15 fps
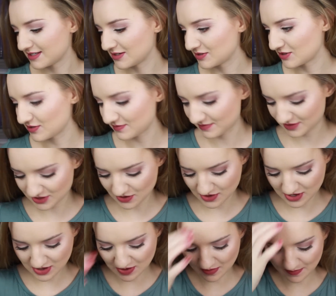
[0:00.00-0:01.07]
Those are so
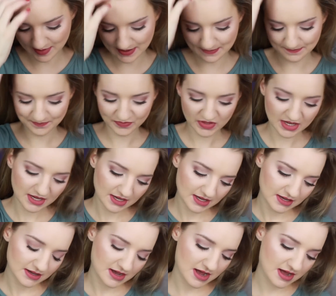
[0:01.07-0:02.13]
cute. But
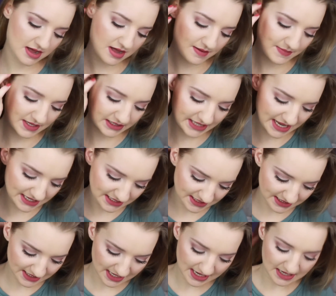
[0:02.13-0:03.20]
let's
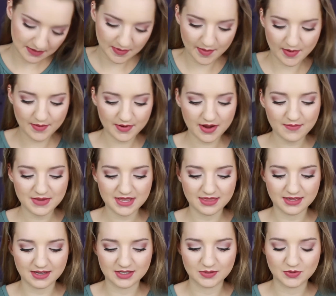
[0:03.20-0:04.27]
see. My mom got me
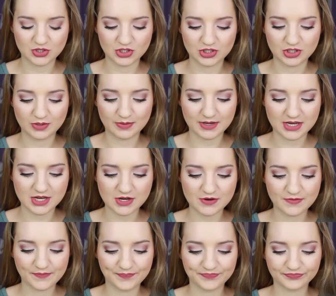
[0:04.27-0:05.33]
this, which is super
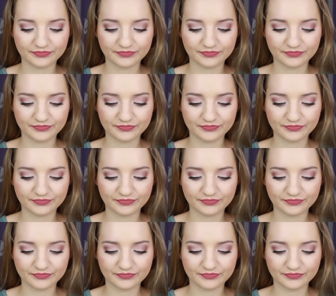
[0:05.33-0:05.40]
cute.